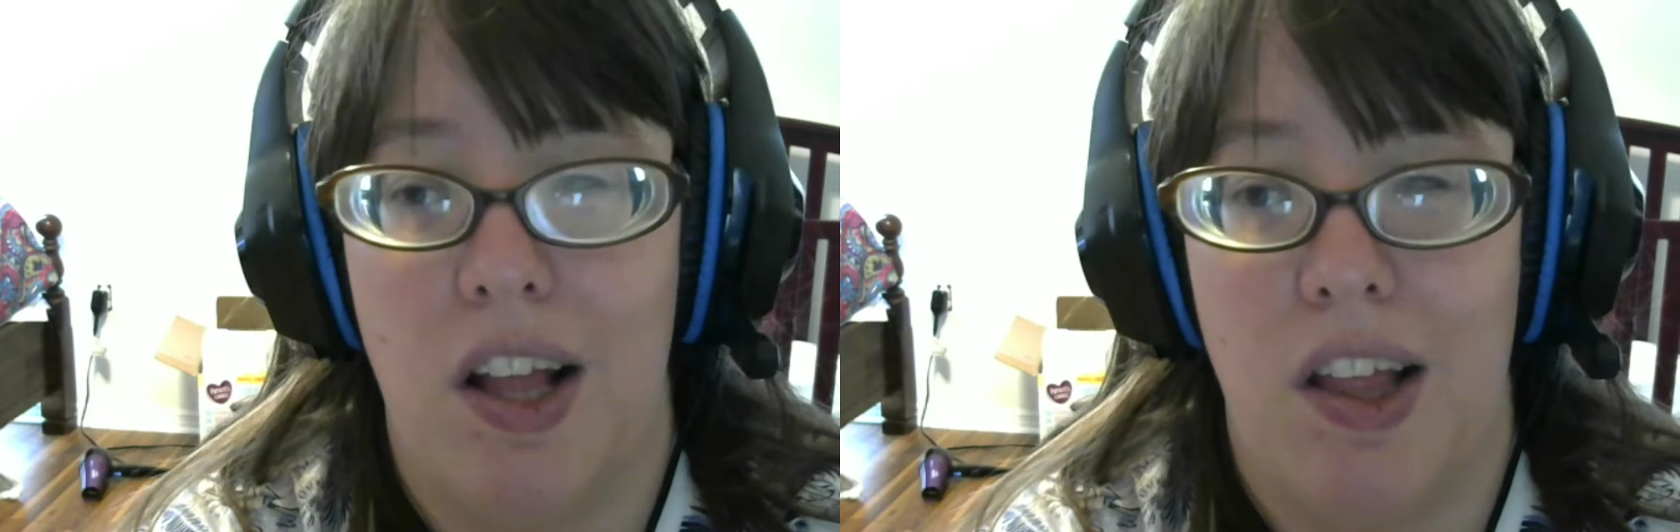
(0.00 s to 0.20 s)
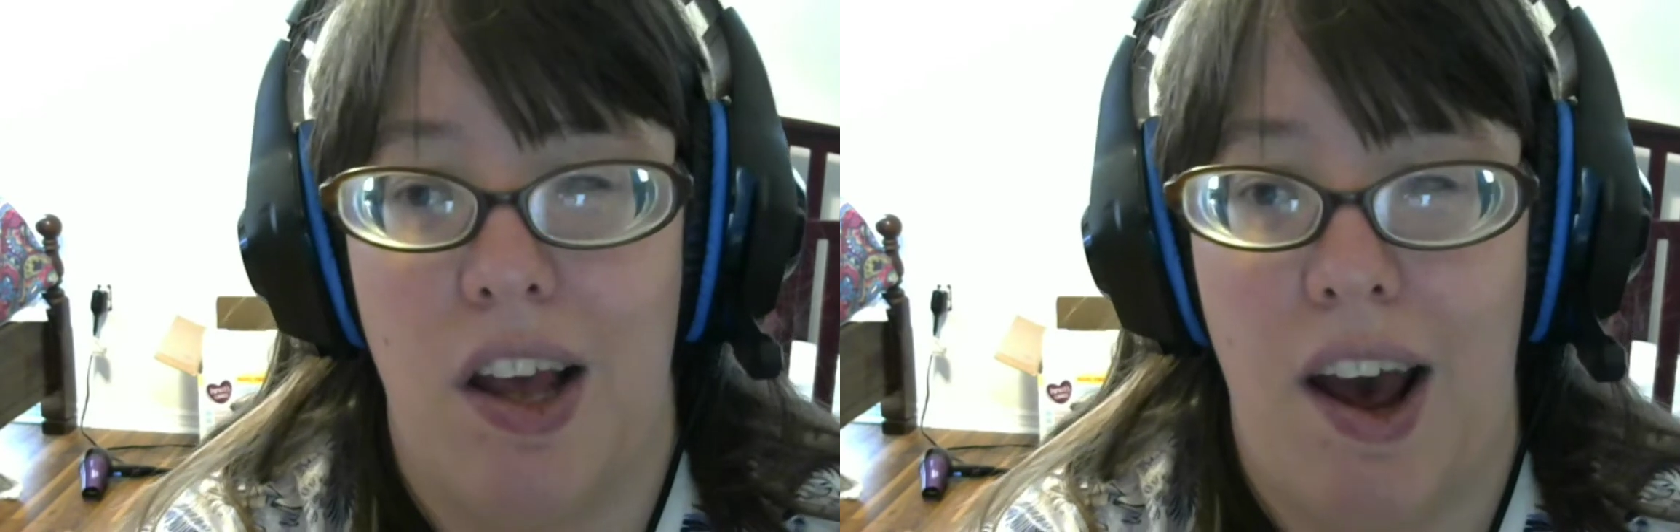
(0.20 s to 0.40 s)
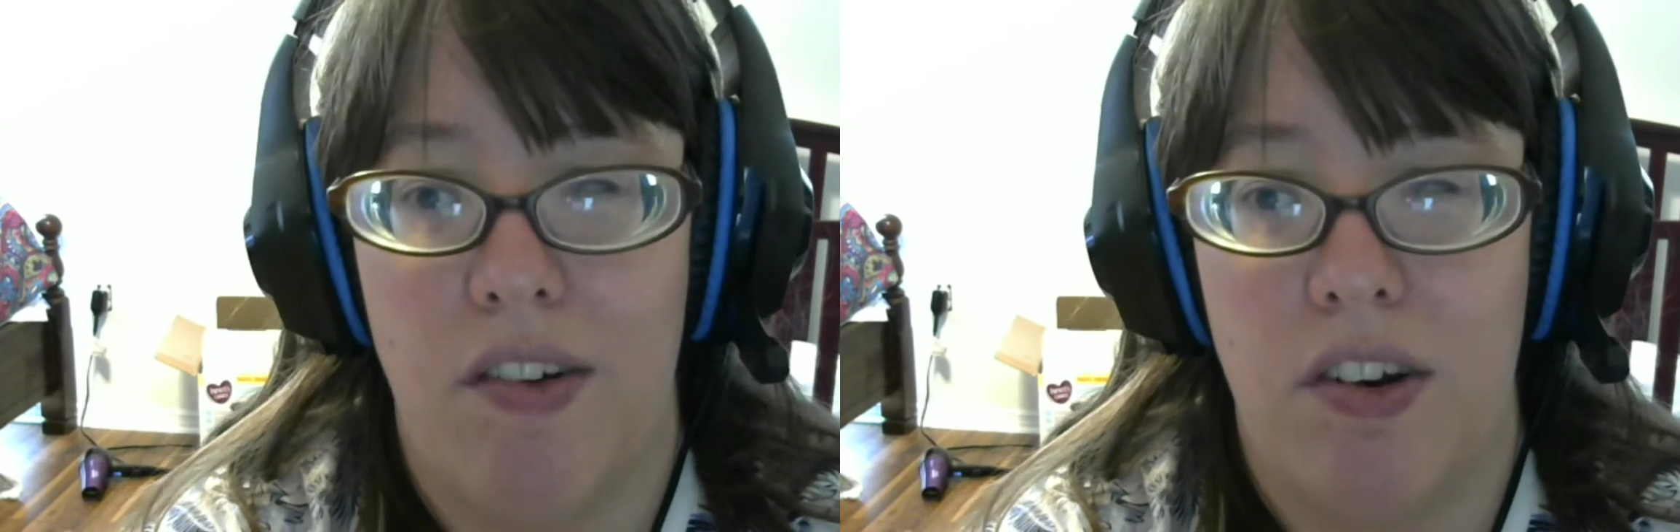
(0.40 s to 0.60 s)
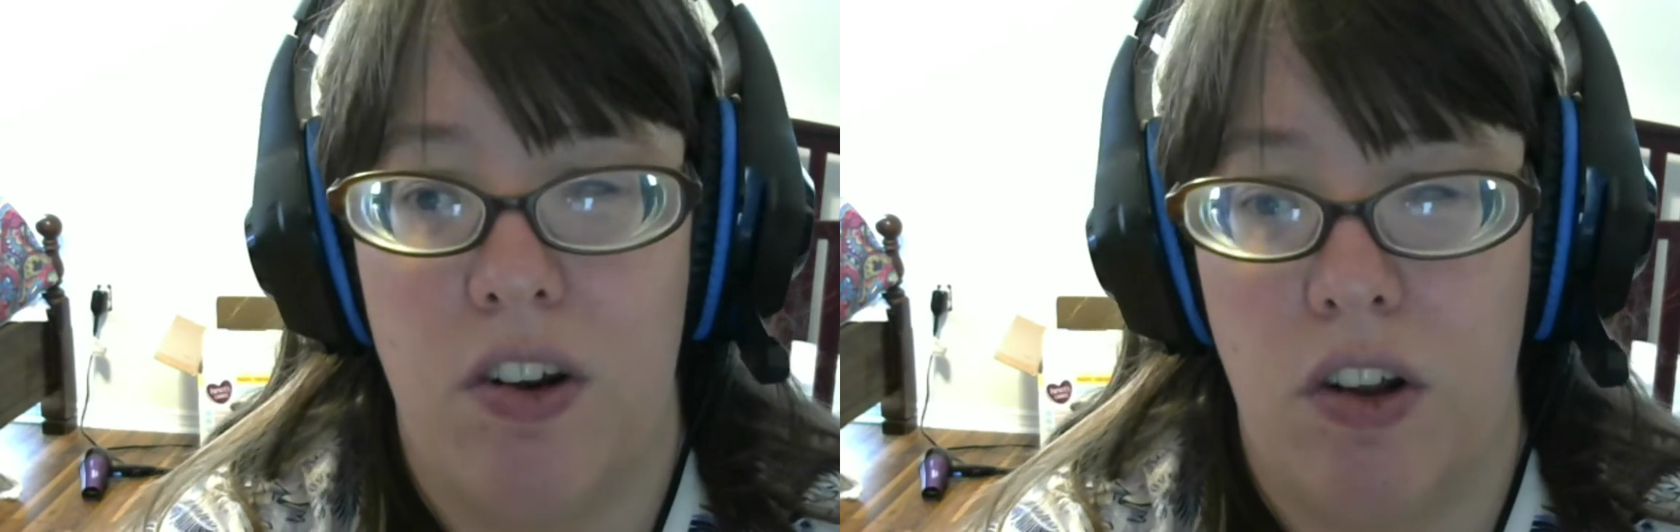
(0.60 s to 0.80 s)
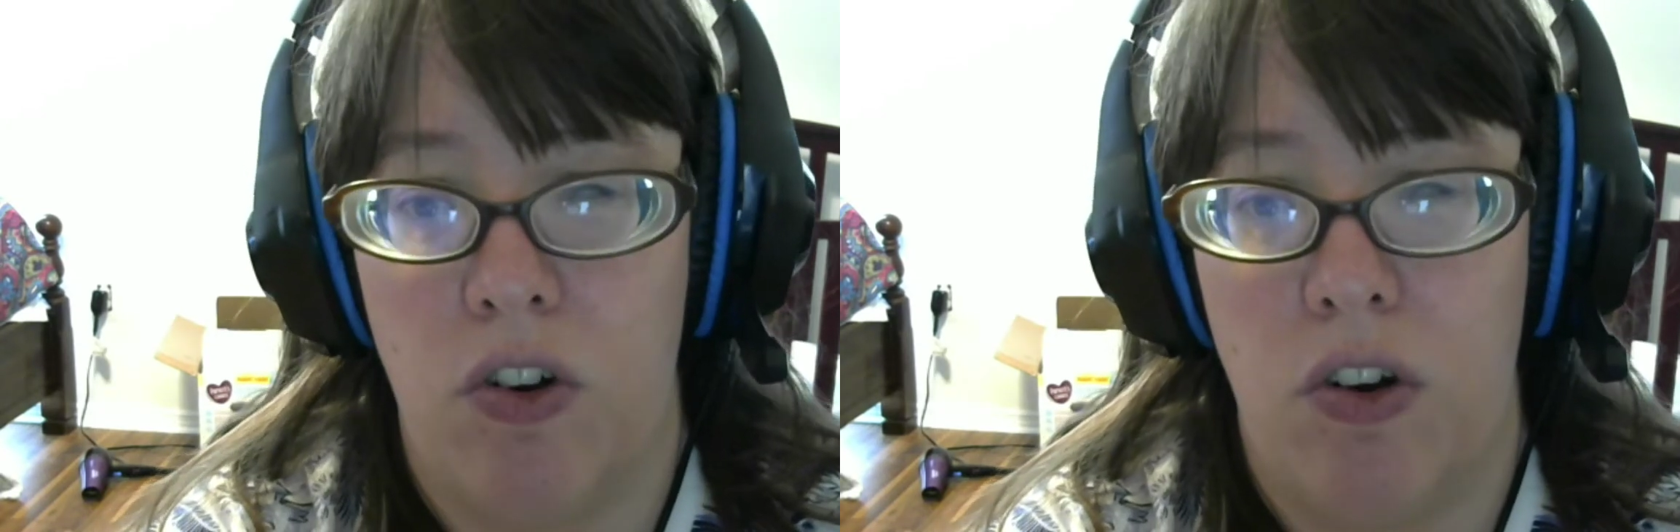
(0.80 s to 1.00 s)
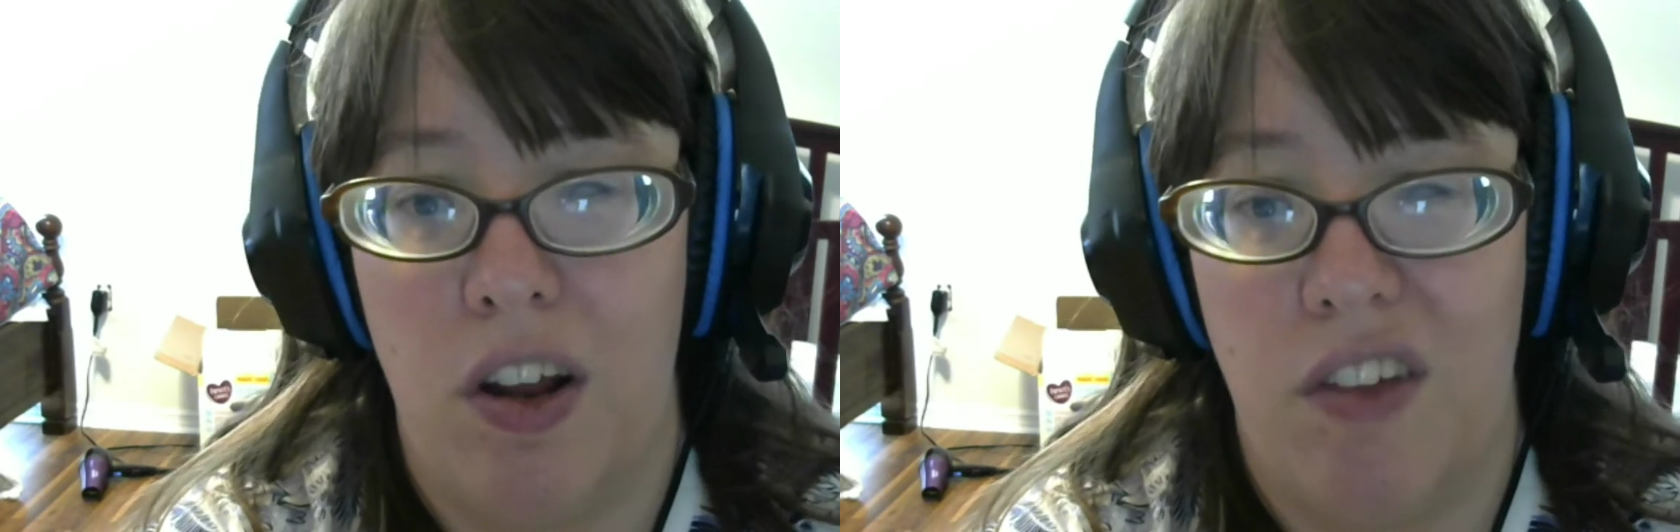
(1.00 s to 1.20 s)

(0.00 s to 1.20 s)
they have until the chunin